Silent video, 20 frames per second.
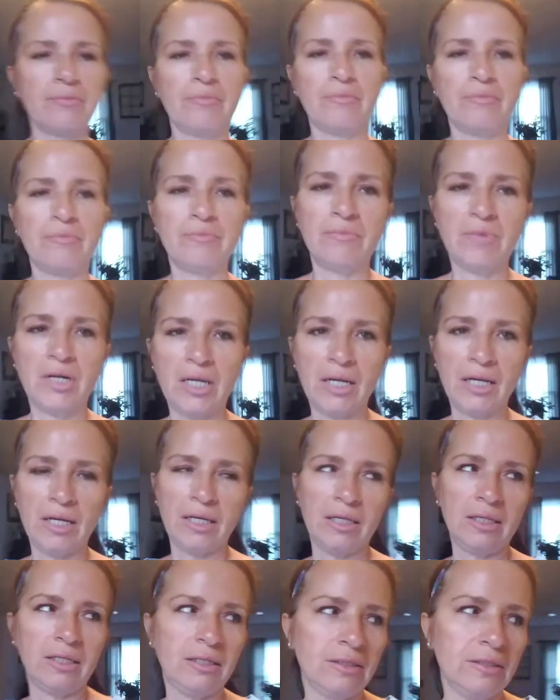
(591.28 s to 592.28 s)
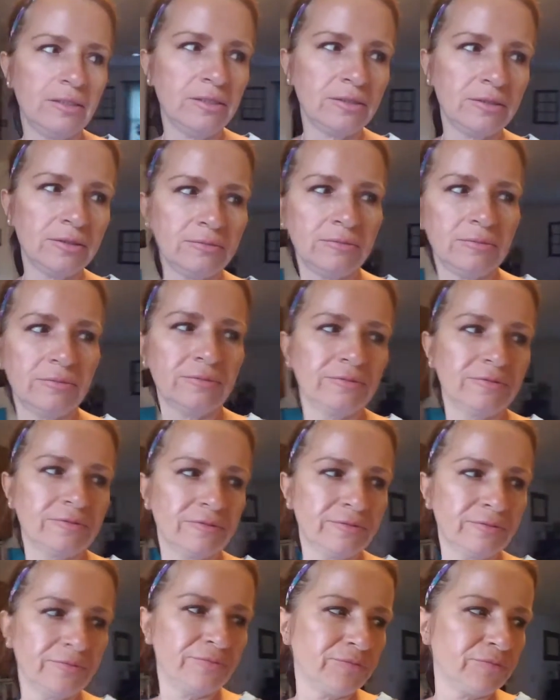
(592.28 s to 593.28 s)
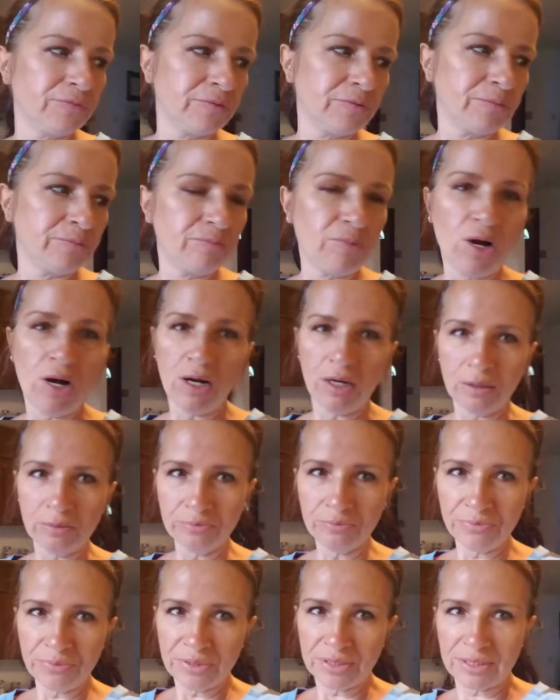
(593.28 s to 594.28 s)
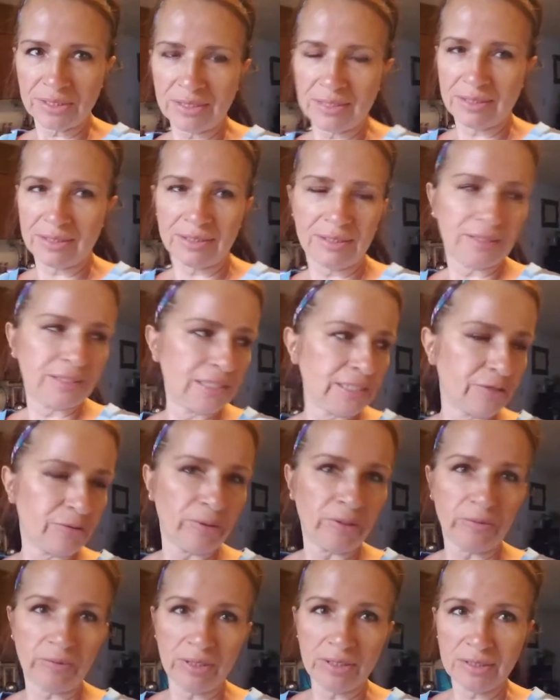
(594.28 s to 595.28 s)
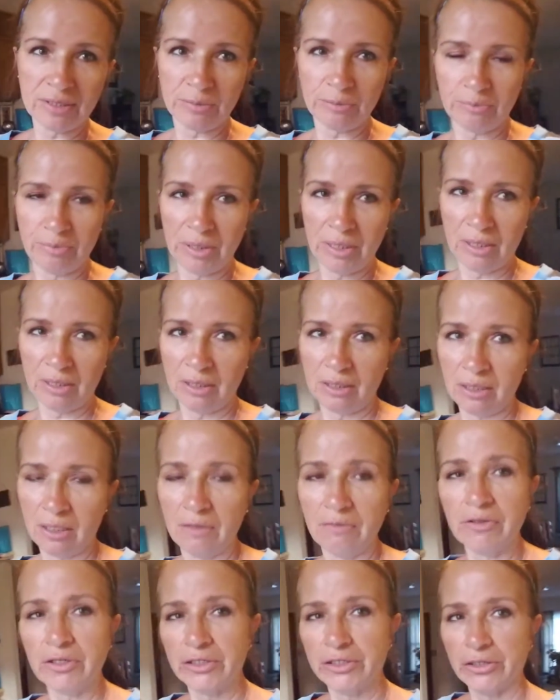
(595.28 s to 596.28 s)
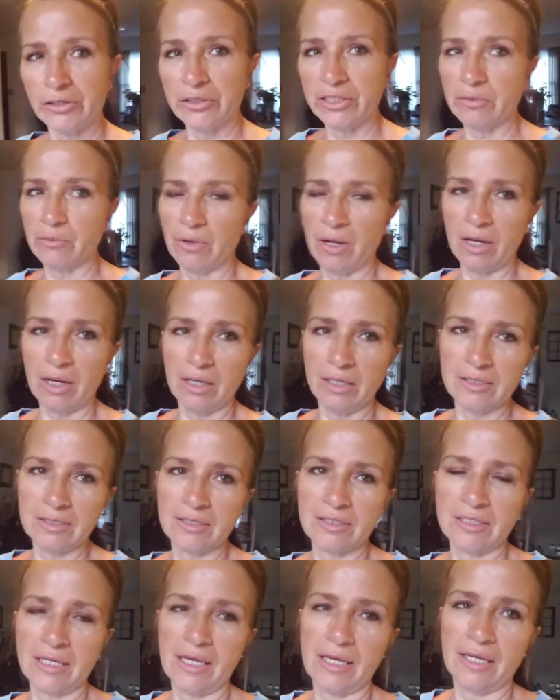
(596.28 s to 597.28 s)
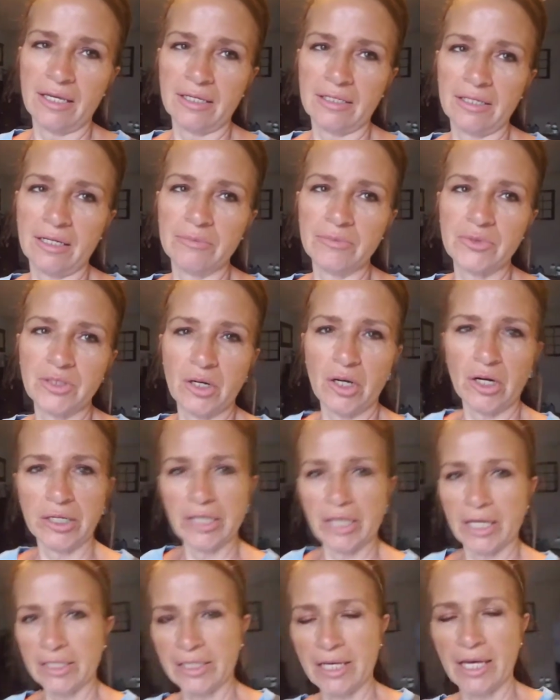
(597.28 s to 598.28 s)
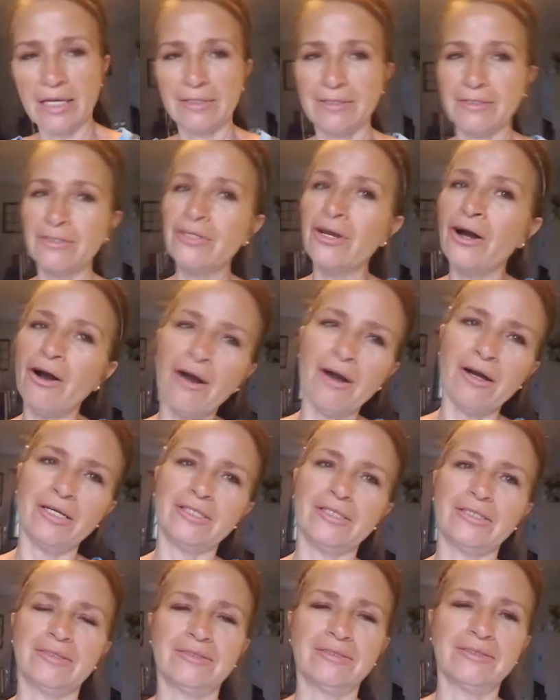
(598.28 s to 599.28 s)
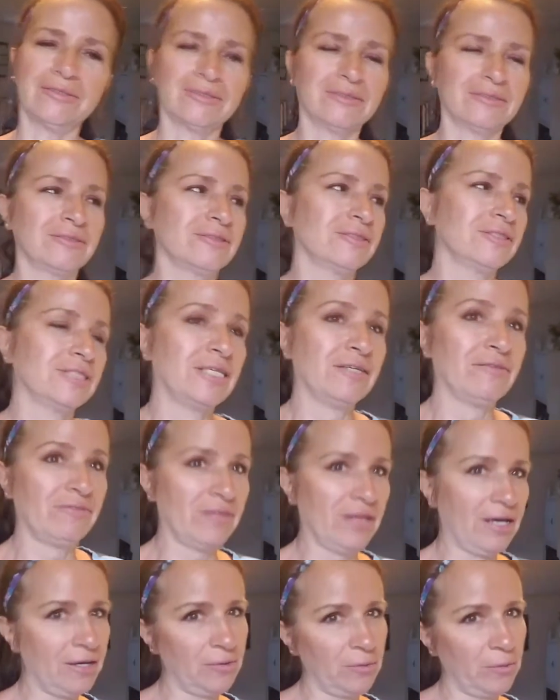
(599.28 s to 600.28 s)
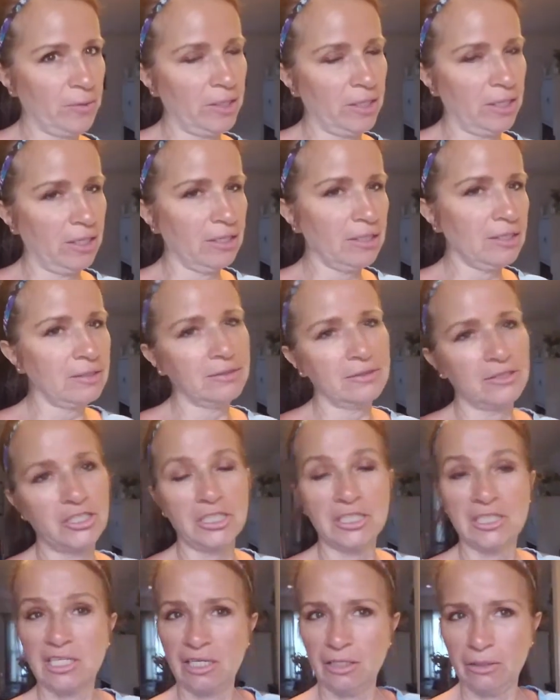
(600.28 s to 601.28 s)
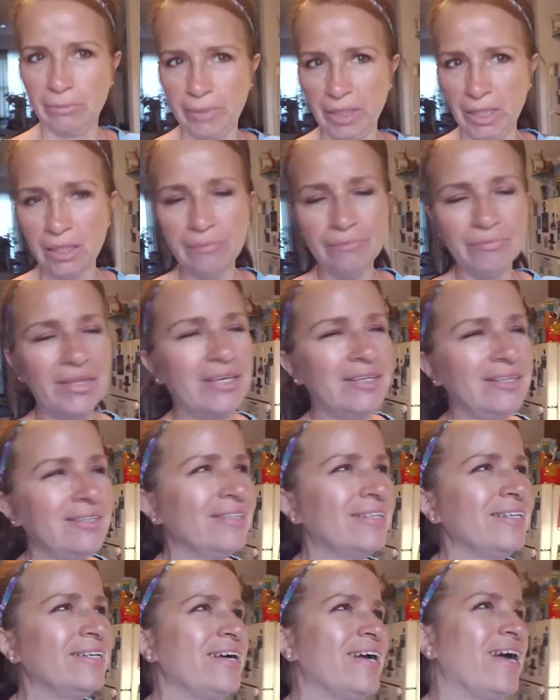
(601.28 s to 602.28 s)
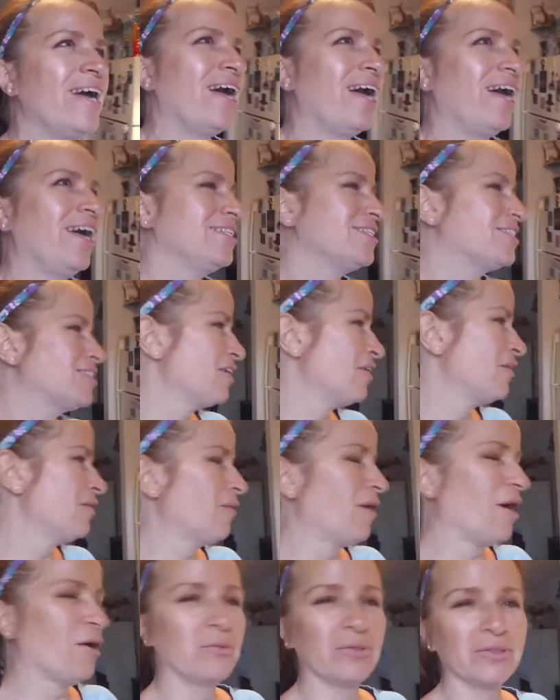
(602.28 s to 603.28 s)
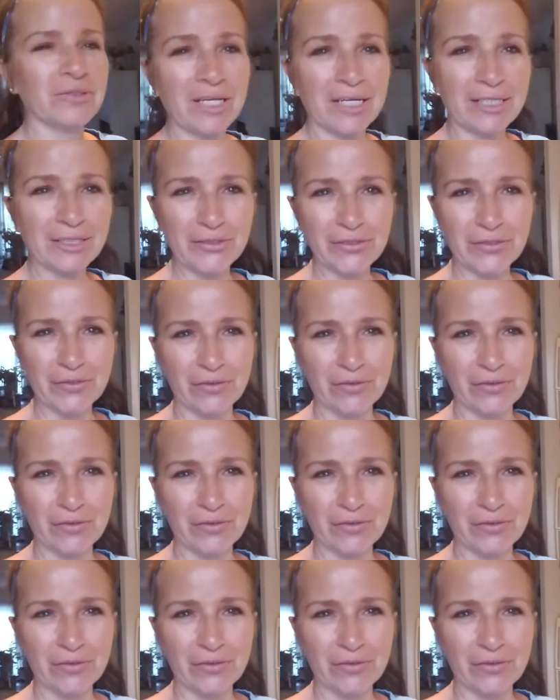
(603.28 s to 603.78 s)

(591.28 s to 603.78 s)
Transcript: my mom's secret recipe of her dirty rice, and I'm sorry I cannot give that away. She'd kill me. And so I will not do